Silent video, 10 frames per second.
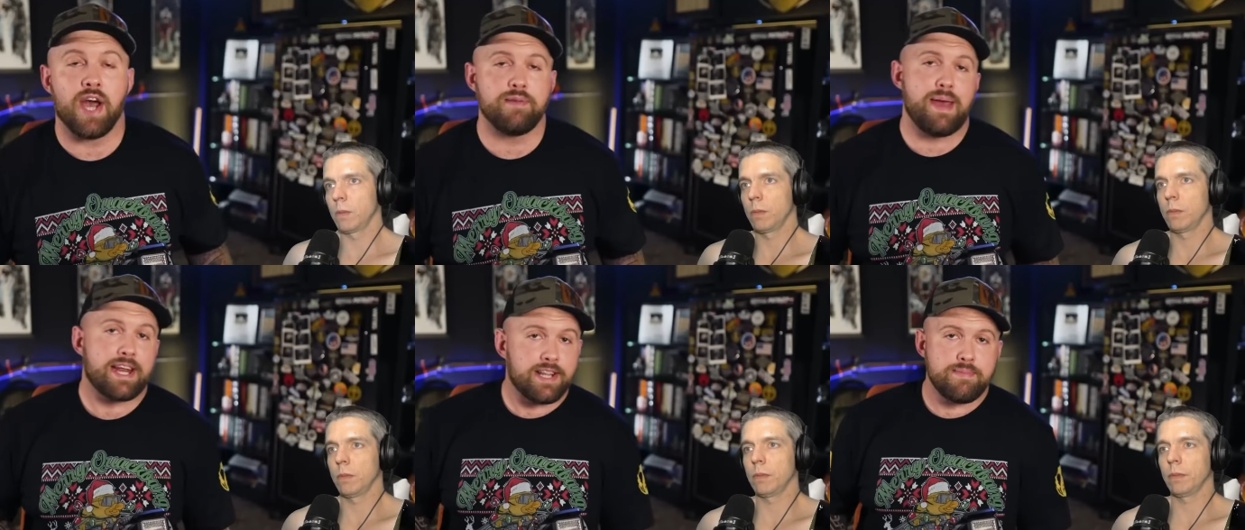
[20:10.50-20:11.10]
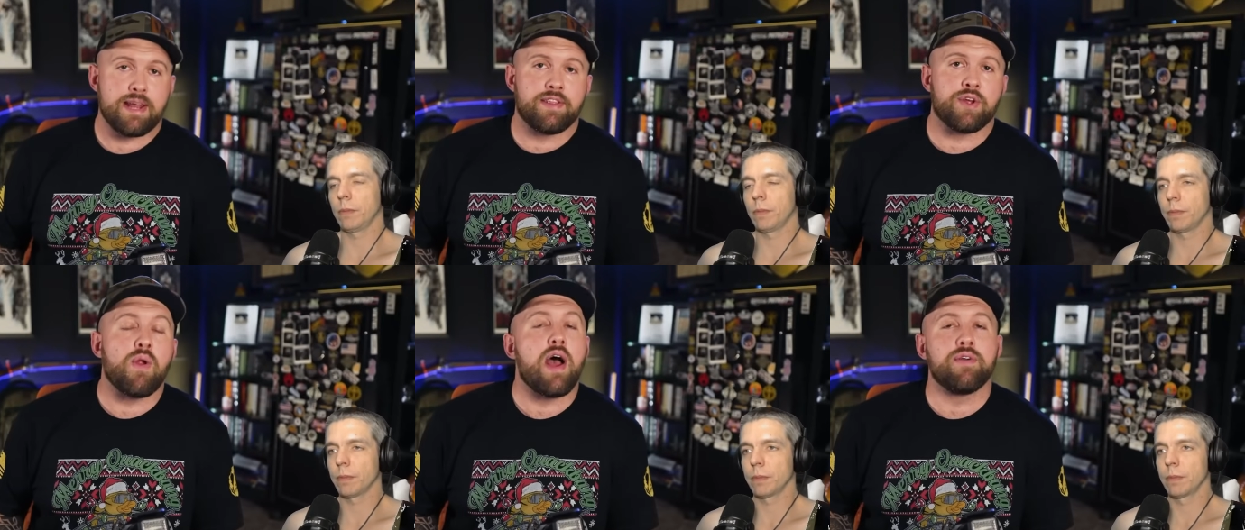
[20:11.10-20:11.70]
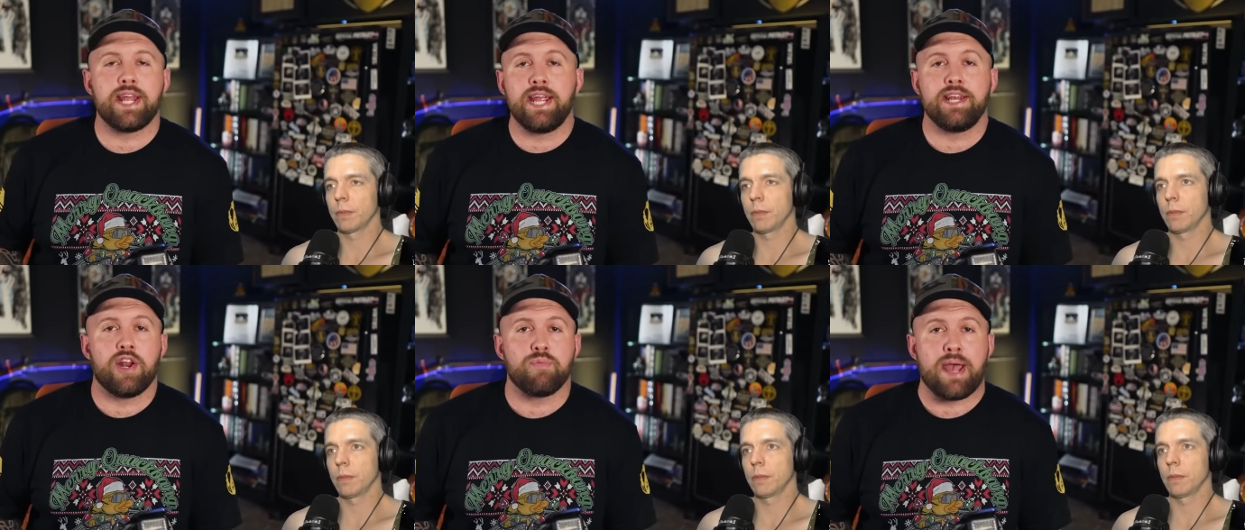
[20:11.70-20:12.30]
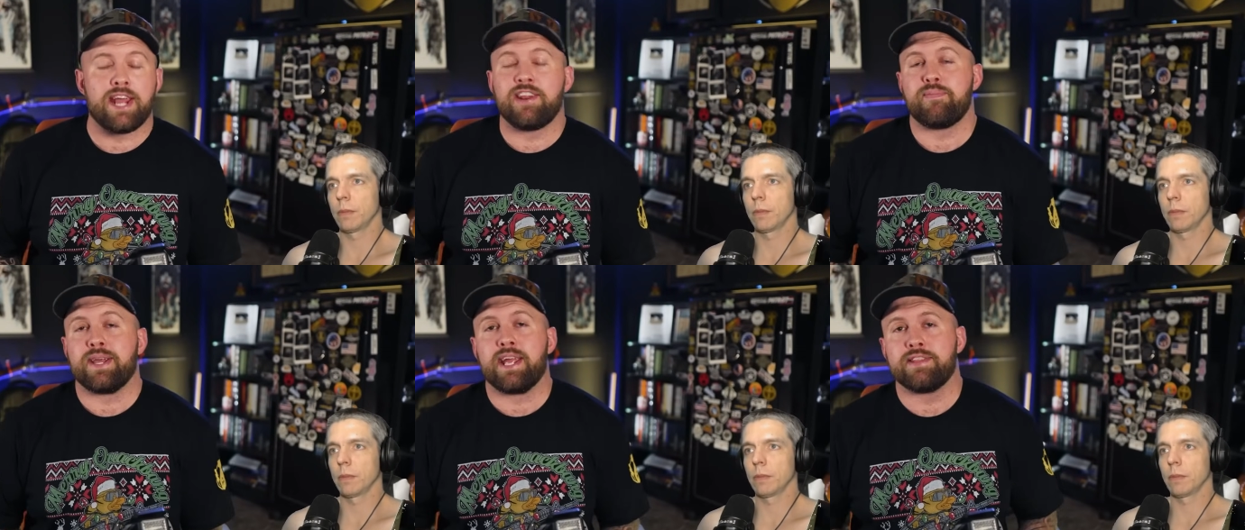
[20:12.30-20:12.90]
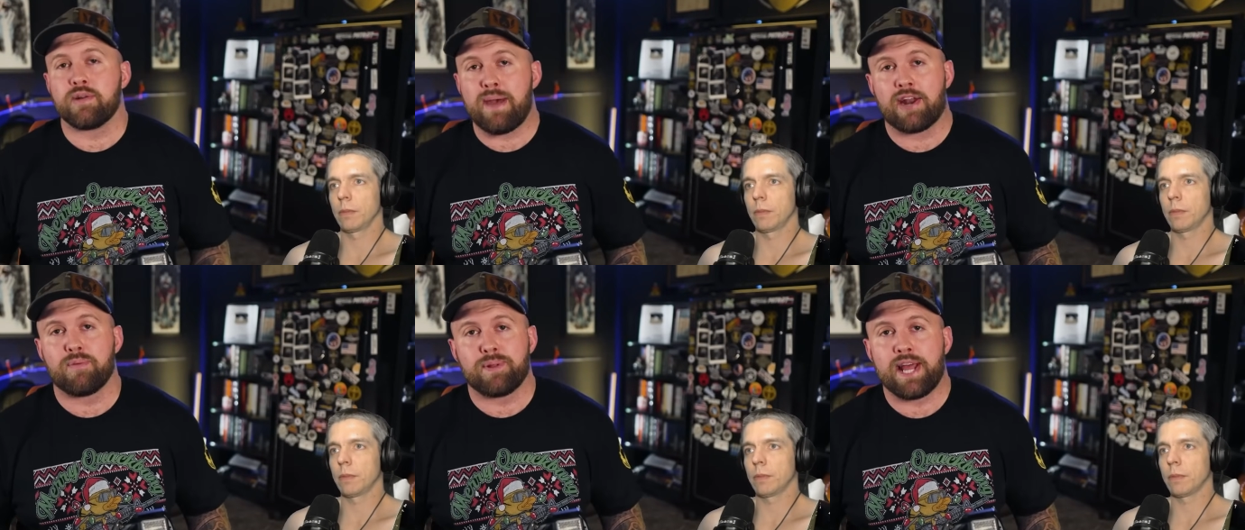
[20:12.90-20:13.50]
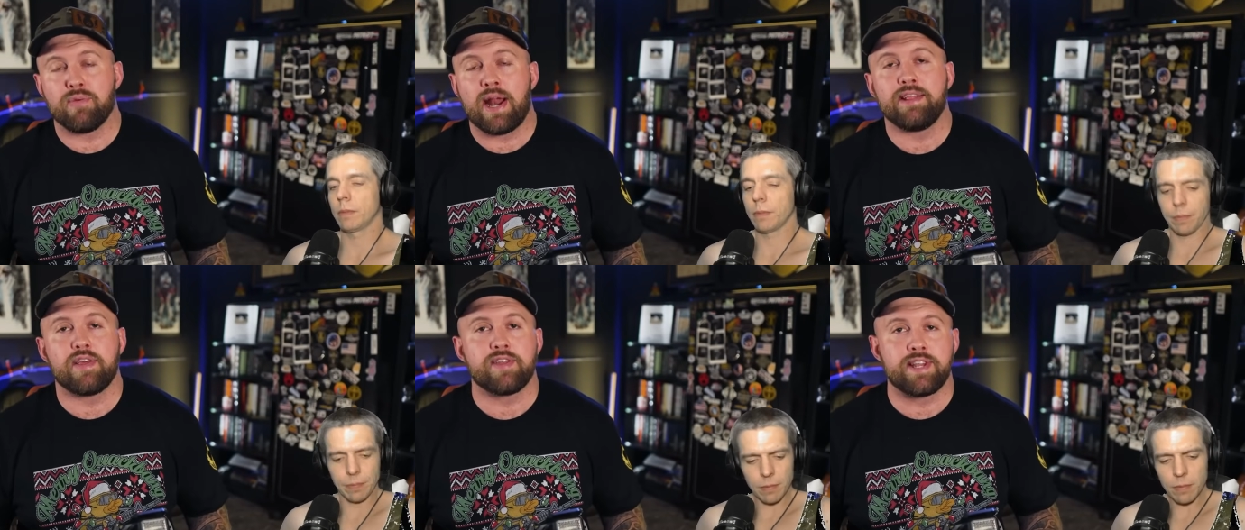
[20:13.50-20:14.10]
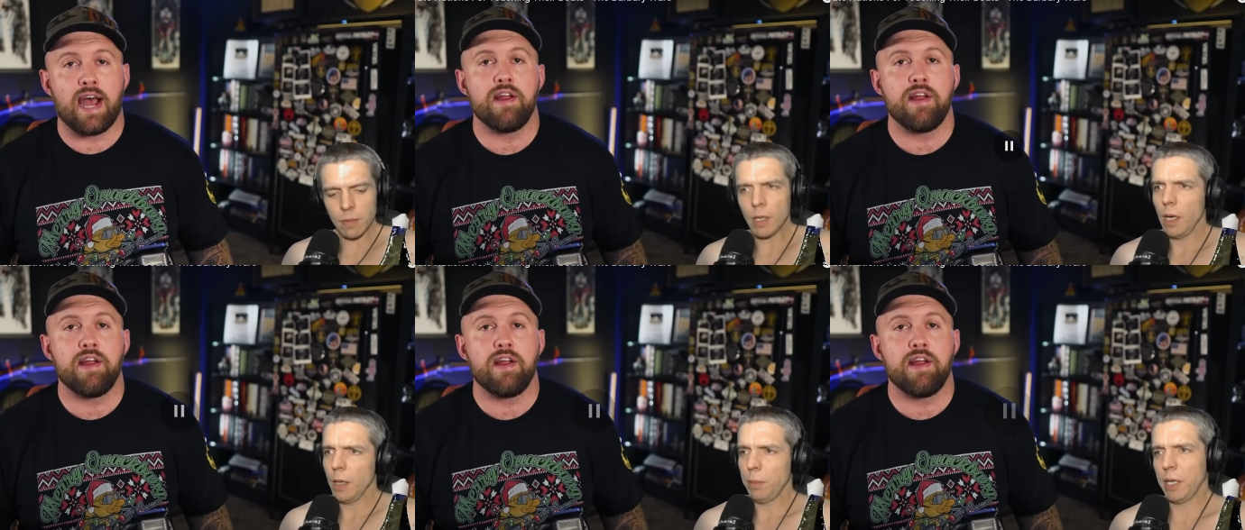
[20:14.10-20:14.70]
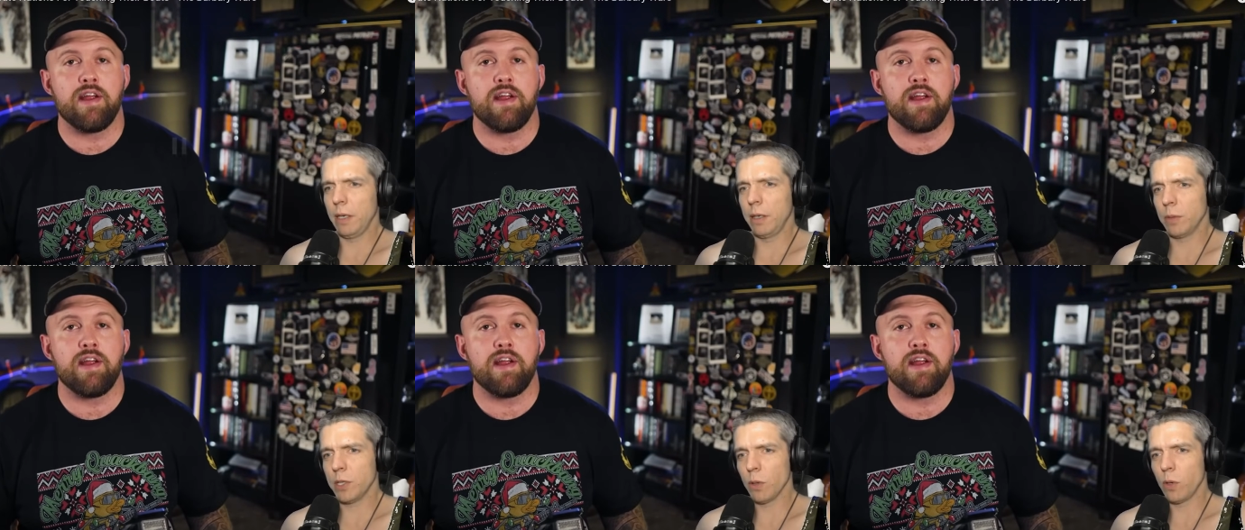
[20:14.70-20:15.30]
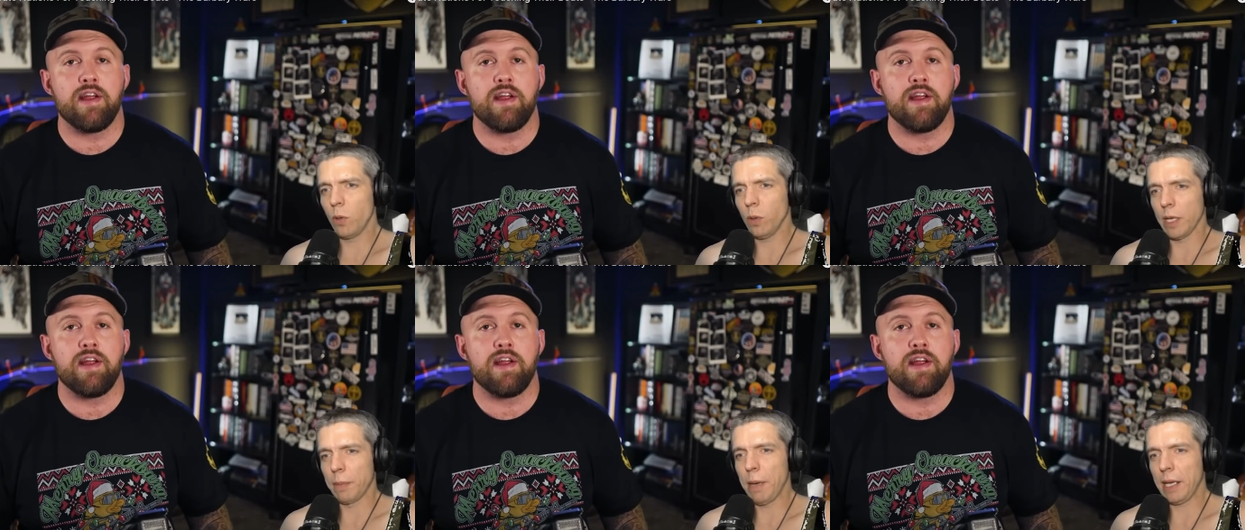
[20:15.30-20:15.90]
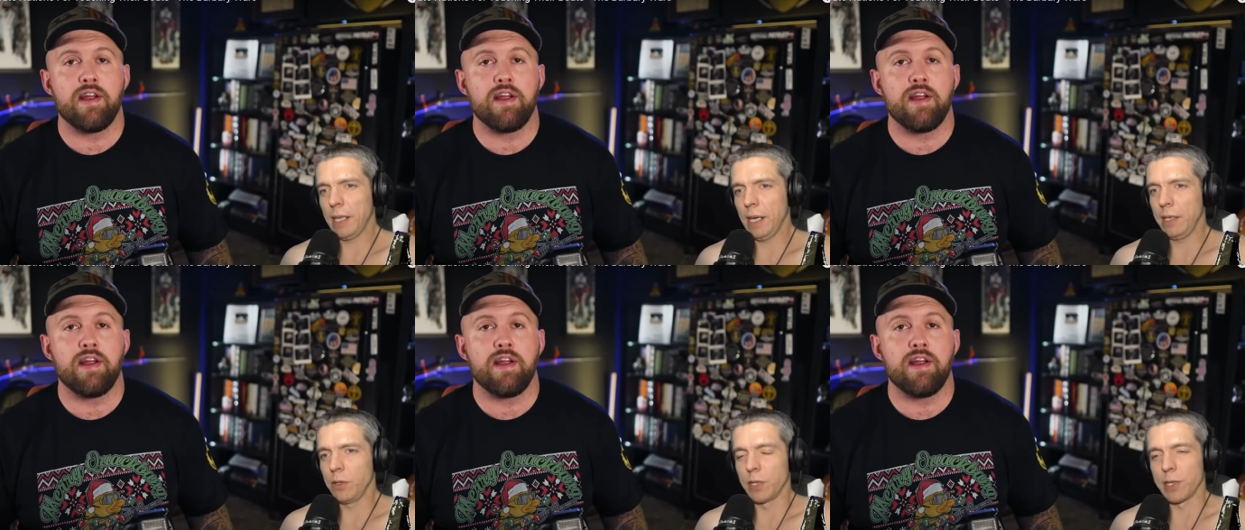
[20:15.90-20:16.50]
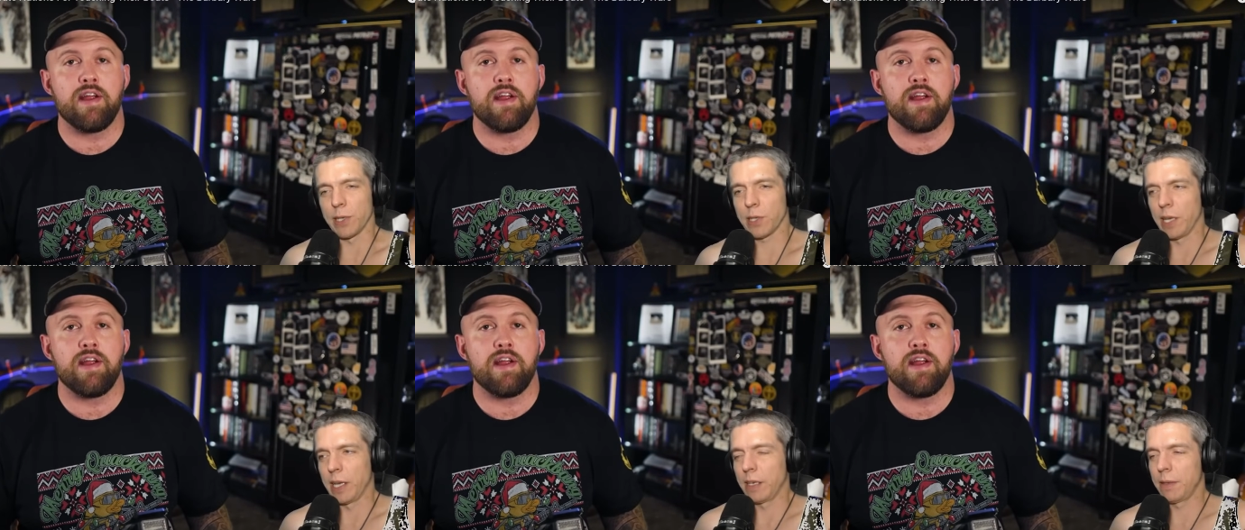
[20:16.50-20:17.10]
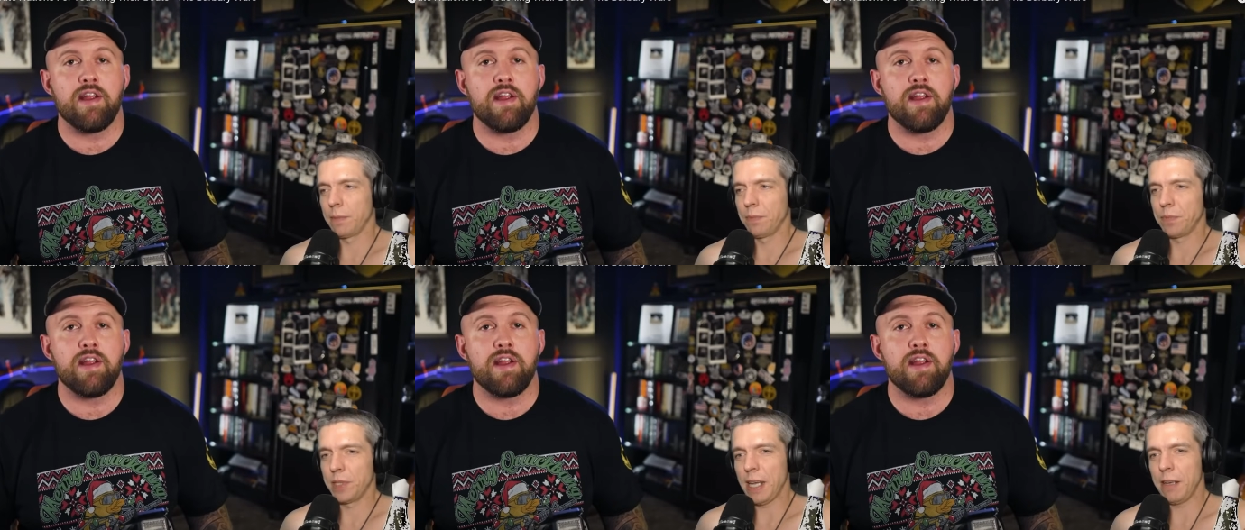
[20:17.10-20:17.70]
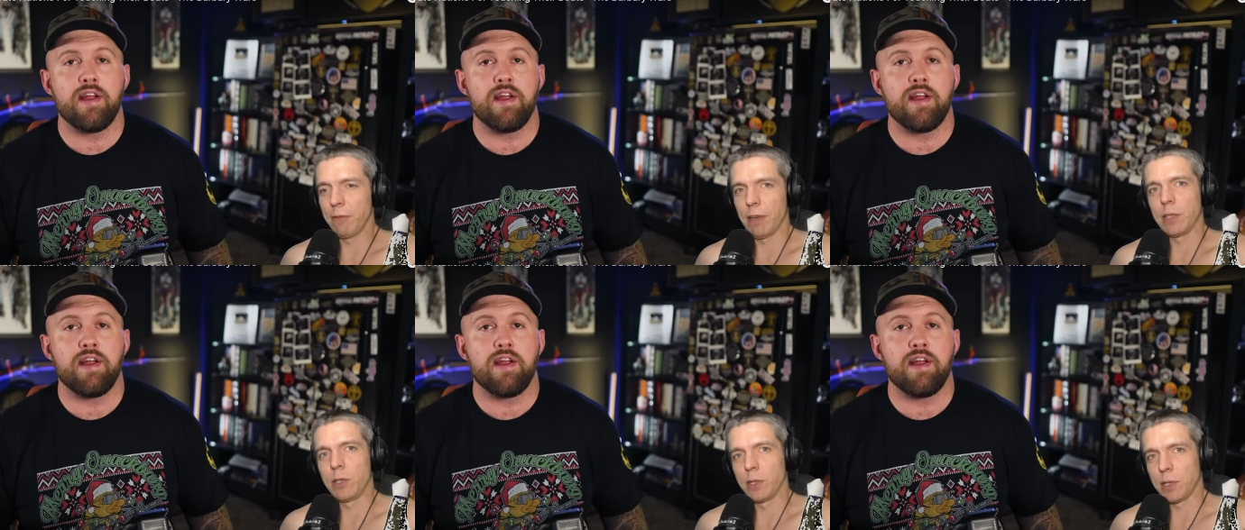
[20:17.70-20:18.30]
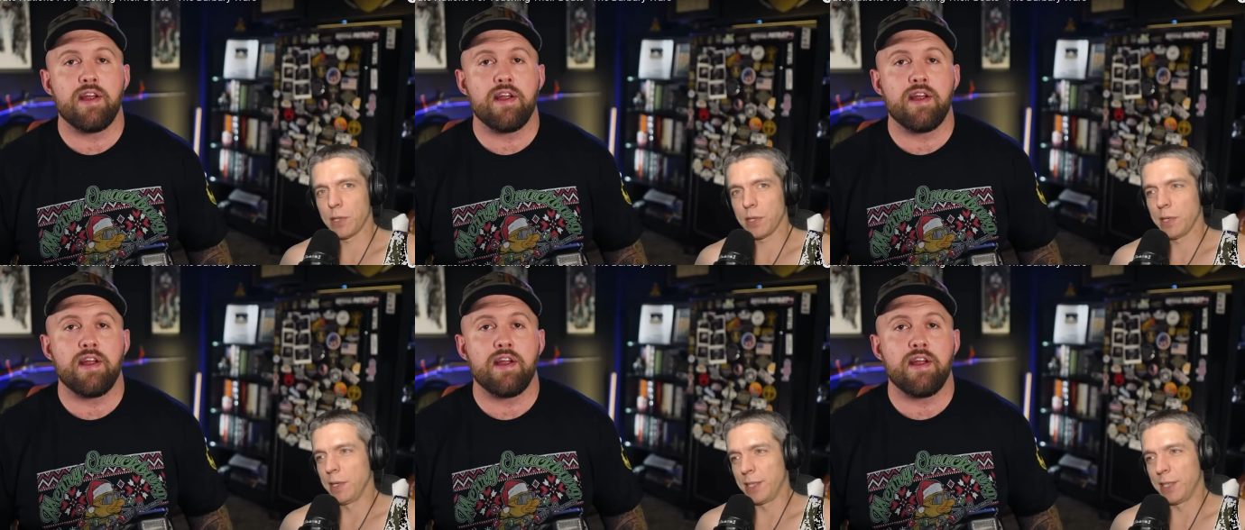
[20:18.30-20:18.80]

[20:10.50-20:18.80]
Speaker 1: Cut back to the men on the ground. Eaton and O'Bannon have been getting their battle plan ready this entire.
Speaker 2: Man, it was so cool. Like back then, you could just like take vengeance and